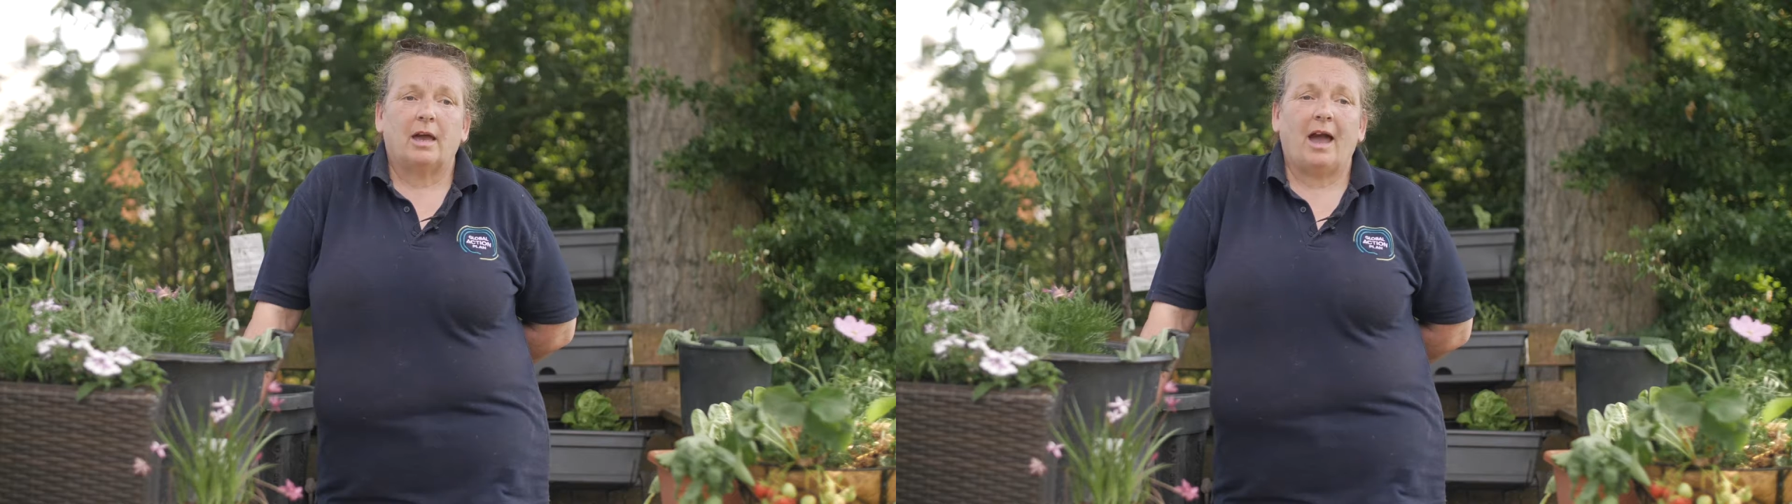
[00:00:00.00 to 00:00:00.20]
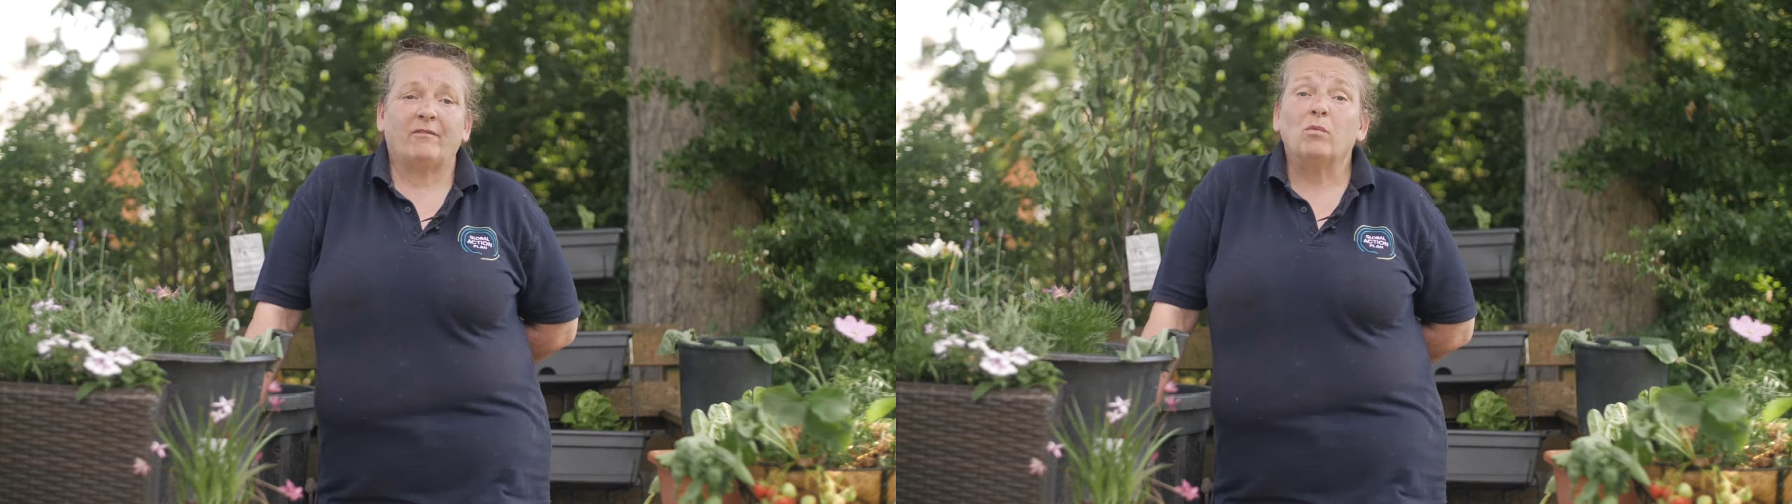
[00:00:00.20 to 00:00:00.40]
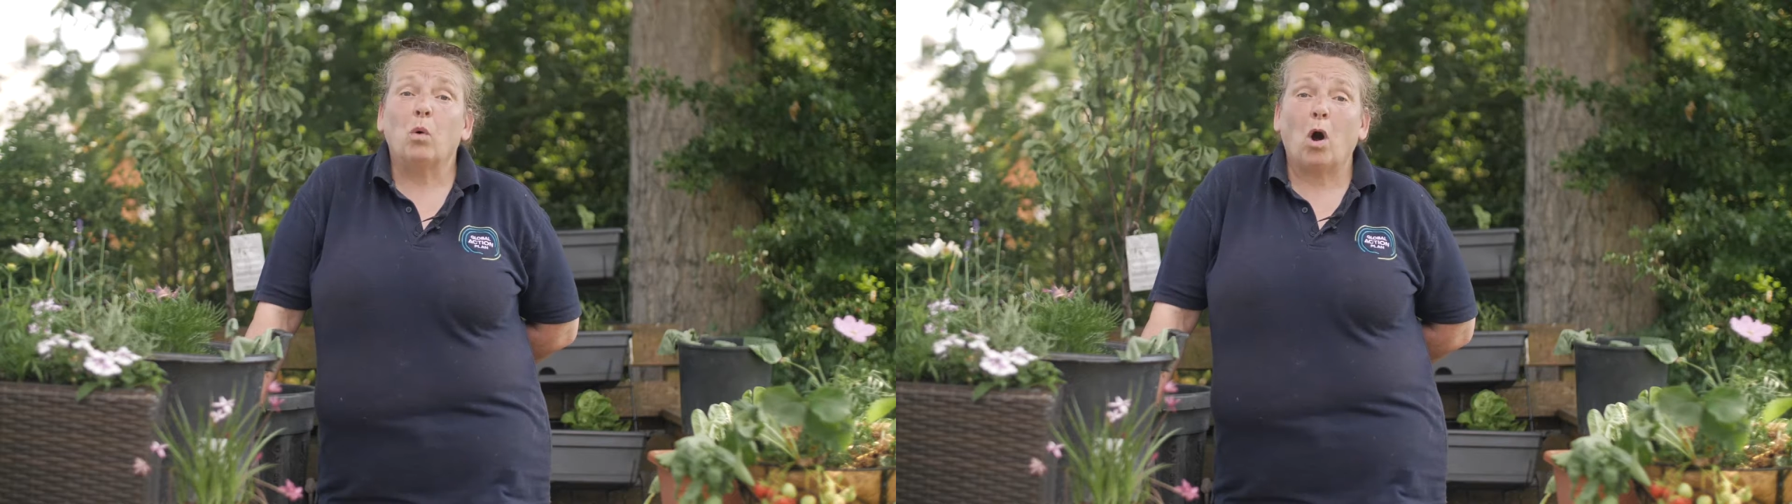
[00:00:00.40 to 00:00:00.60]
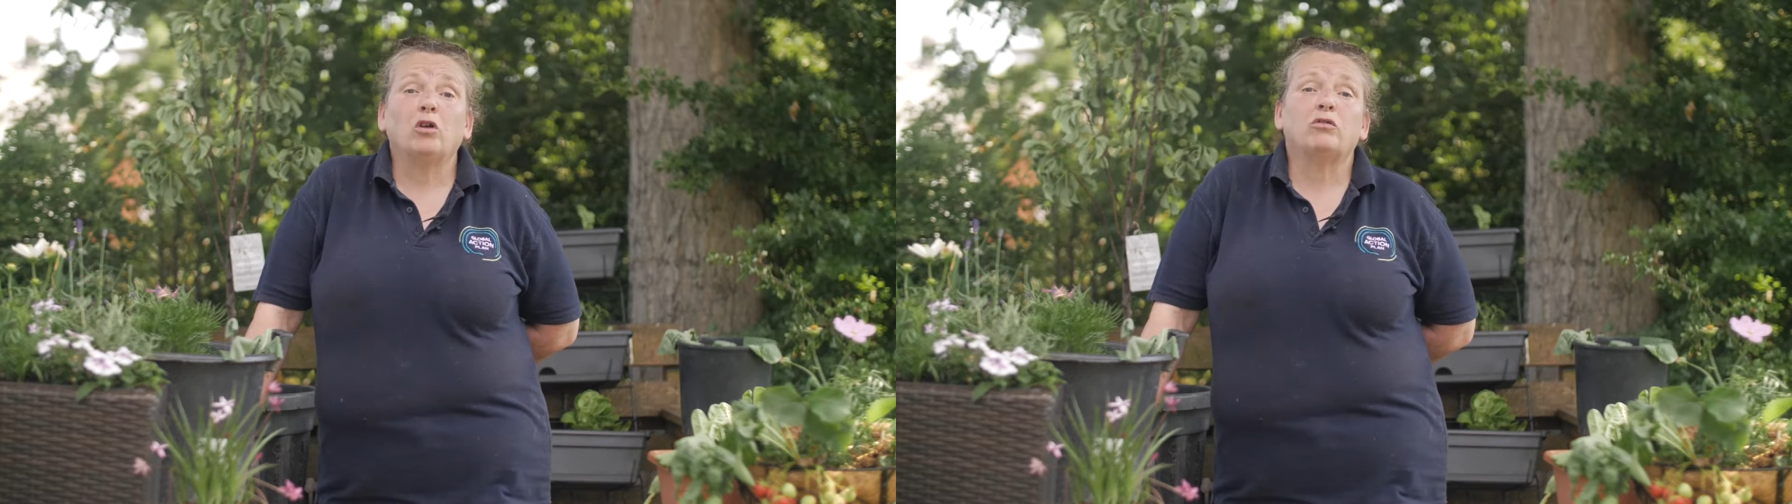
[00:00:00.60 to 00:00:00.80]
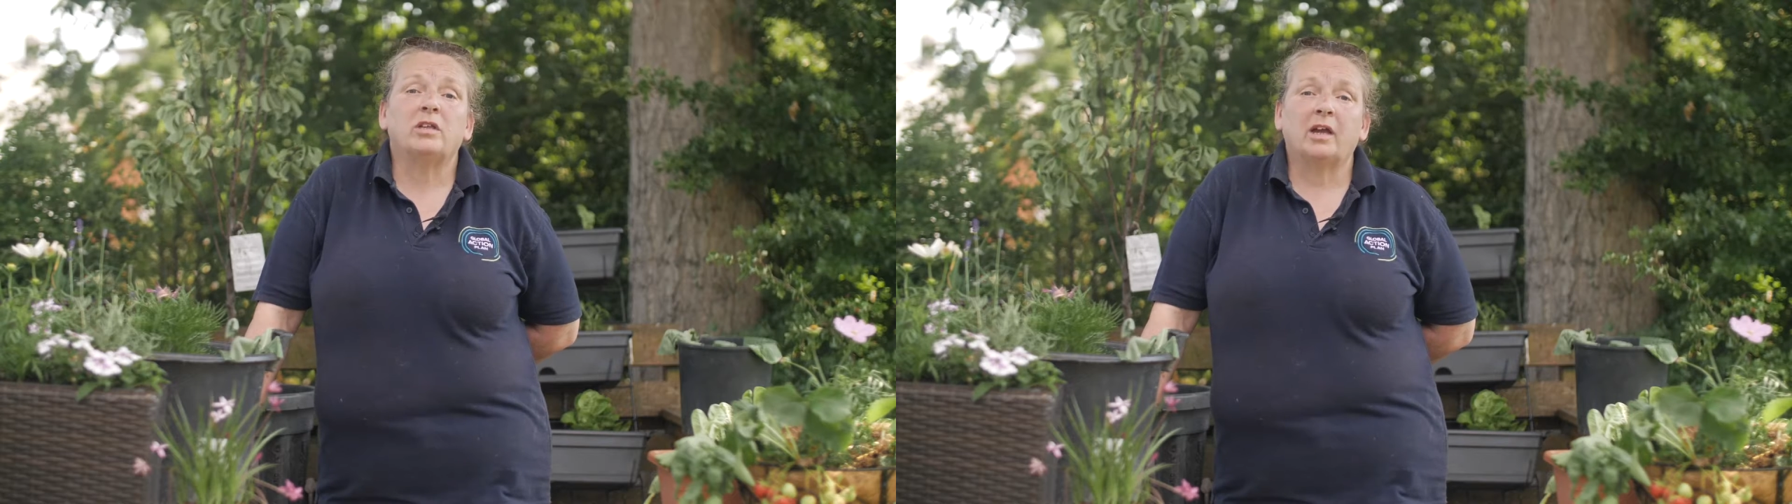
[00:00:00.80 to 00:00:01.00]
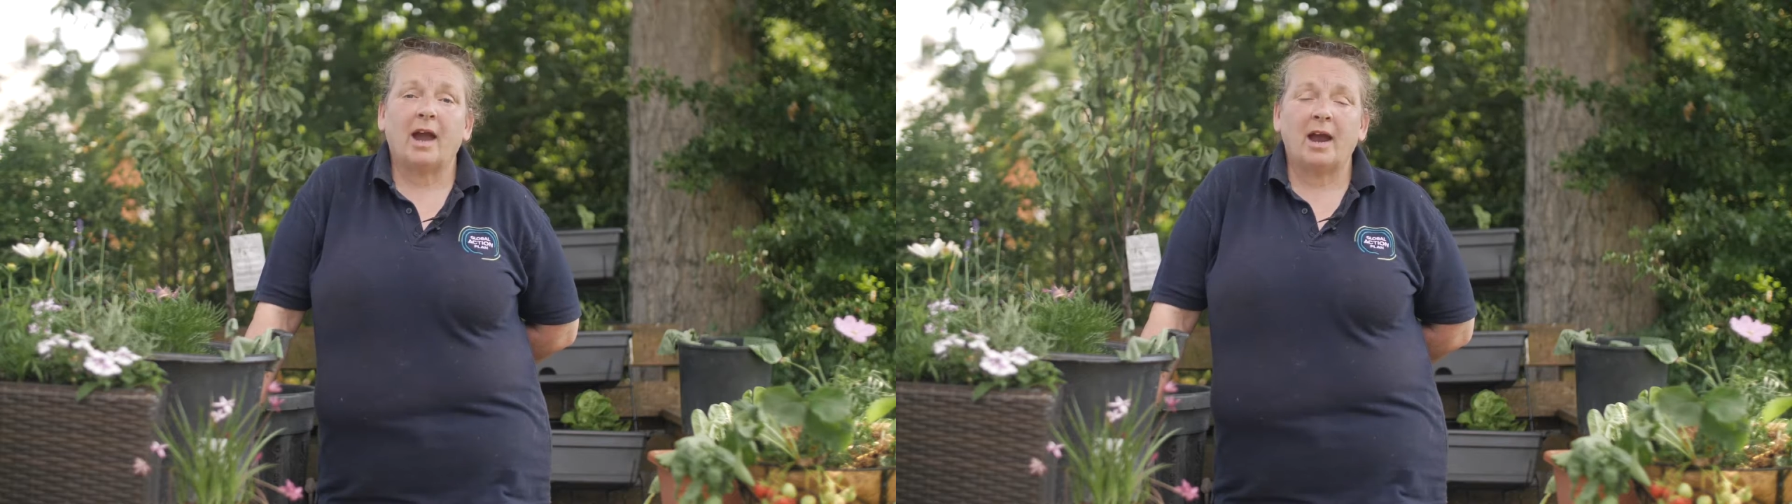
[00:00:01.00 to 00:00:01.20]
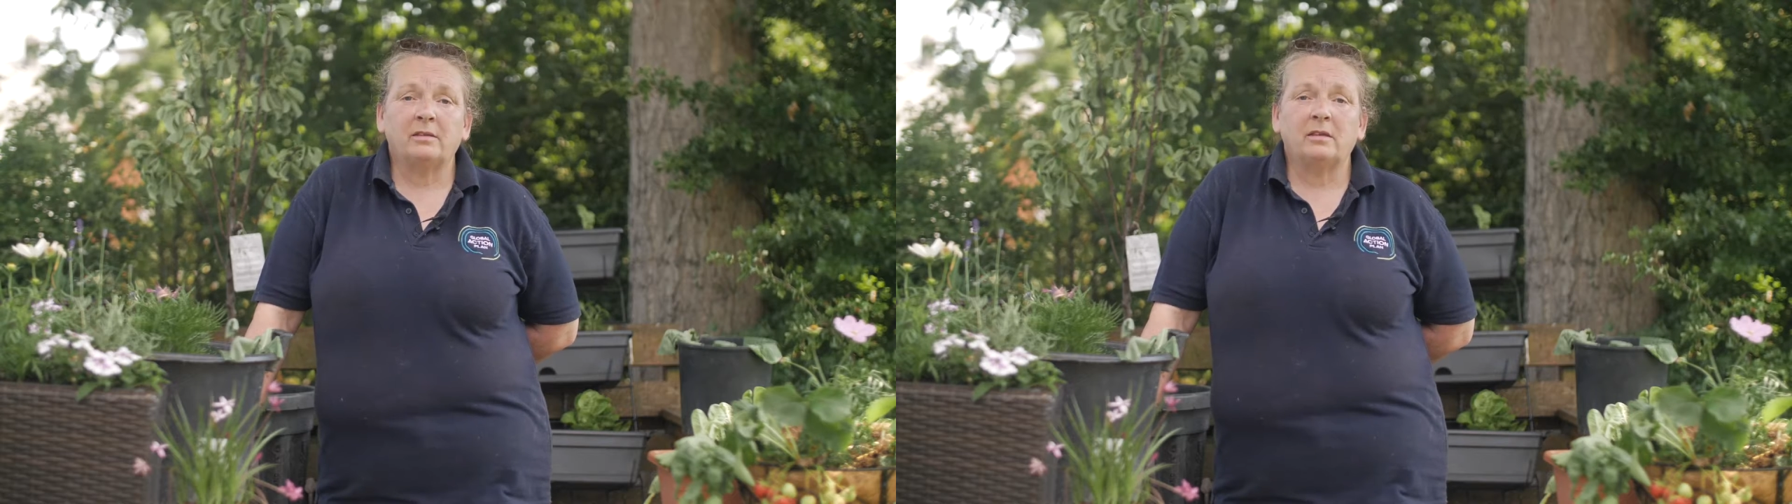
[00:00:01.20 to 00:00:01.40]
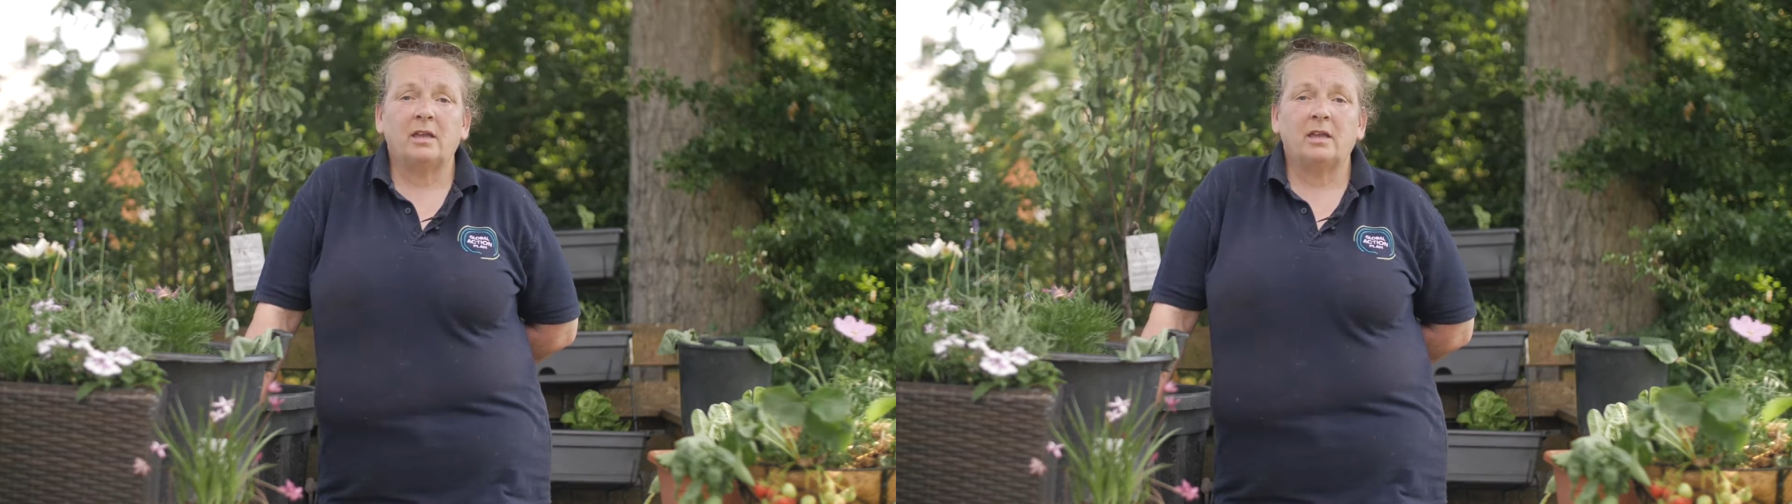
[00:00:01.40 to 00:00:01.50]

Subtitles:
Having water in your garden